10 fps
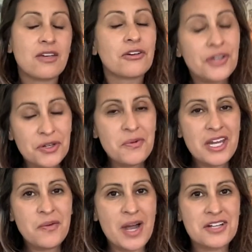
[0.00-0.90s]
you're going to
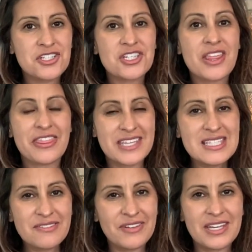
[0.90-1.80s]
want to watch
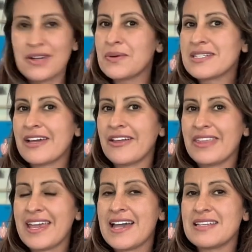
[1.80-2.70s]
this video until
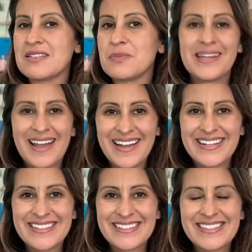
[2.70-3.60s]
the end
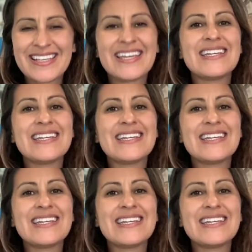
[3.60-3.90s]
because